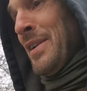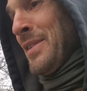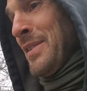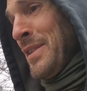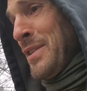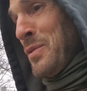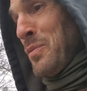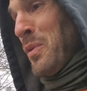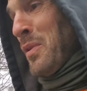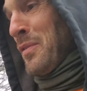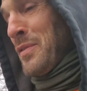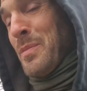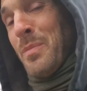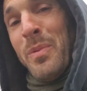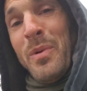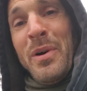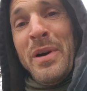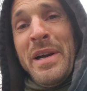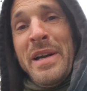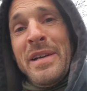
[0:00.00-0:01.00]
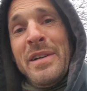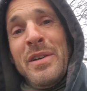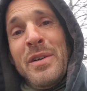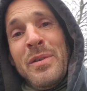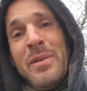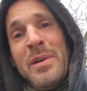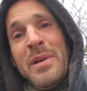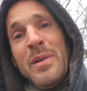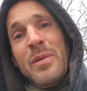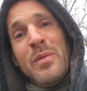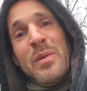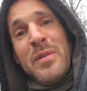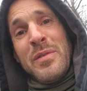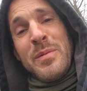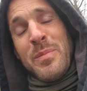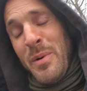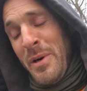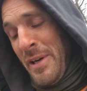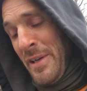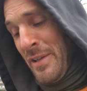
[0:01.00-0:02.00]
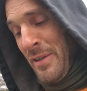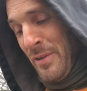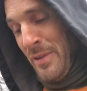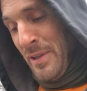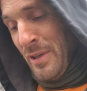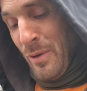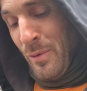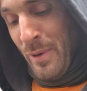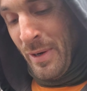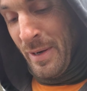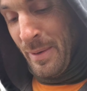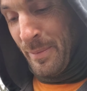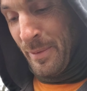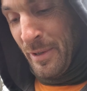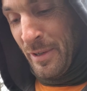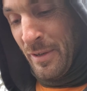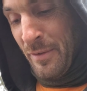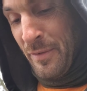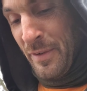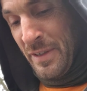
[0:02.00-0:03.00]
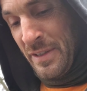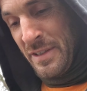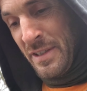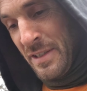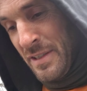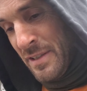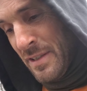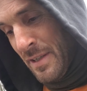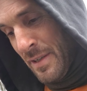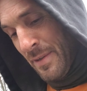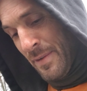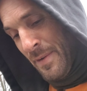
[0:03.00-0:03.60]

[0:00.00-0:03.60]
this roof's brand new. The roof's brand new. You know why I'm here to fix this?